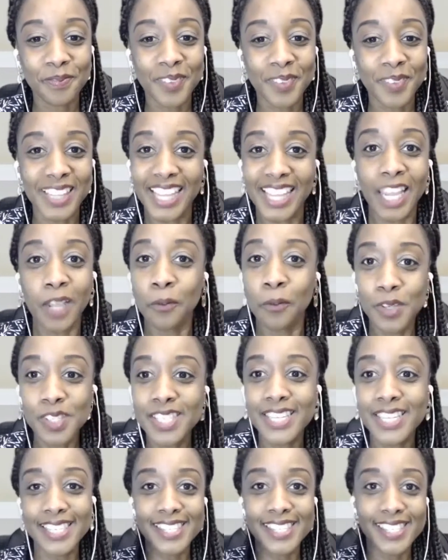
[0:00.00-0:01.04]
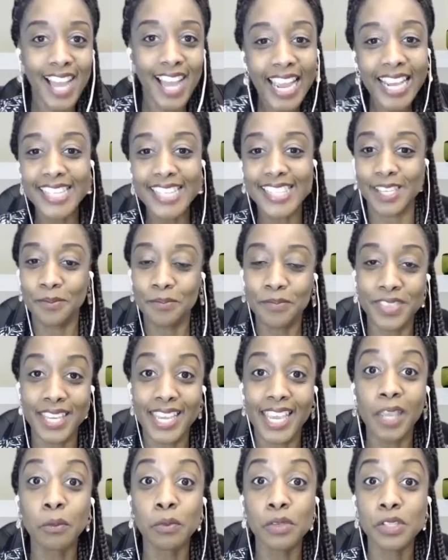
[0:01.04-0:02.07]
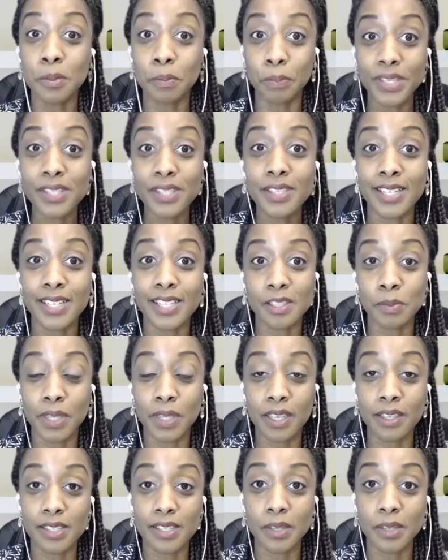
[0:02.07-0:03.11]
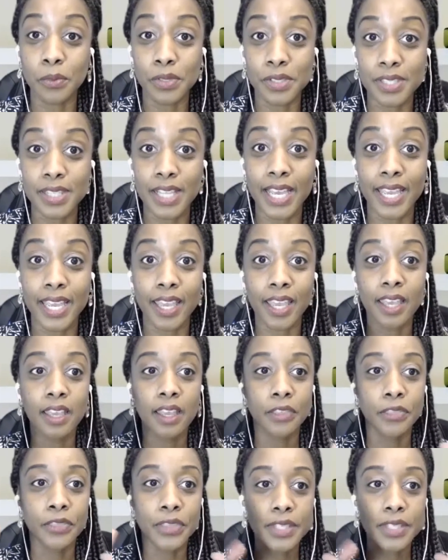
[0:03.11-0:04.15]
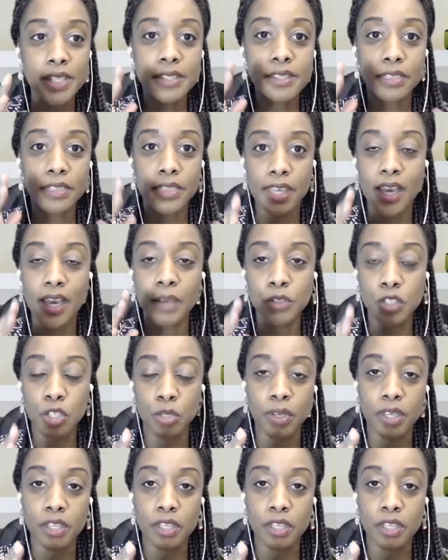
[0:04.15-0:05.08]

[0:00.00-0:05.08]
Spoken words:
Like, it wasn't a side something, it was a business, because it was like, this is the thing I'm doing.